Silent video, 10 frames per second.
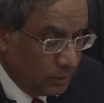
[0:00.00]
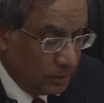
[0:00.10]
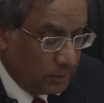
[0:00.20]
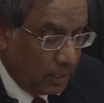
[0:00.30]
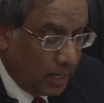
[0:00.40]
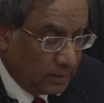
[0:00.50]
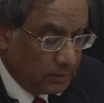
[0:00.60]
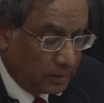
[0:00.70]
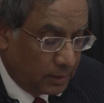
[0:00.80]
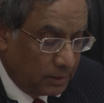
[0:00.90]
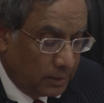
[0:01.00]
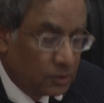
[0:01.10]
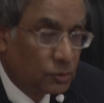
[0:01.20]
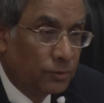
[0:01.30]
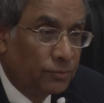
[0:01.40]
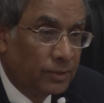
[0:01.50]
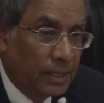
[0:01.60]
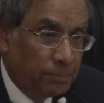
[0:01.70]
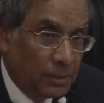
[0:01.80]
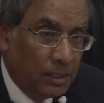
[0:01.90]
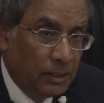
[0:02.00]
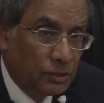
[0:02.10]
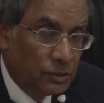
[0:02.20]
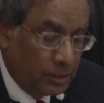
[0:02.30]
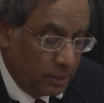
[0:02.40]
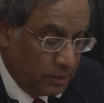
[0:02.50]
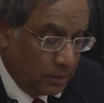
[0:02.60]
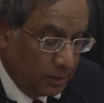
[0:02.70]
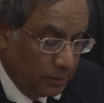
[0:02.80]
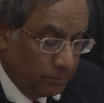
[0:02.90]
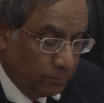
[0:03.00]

in the larger context of rapidly changing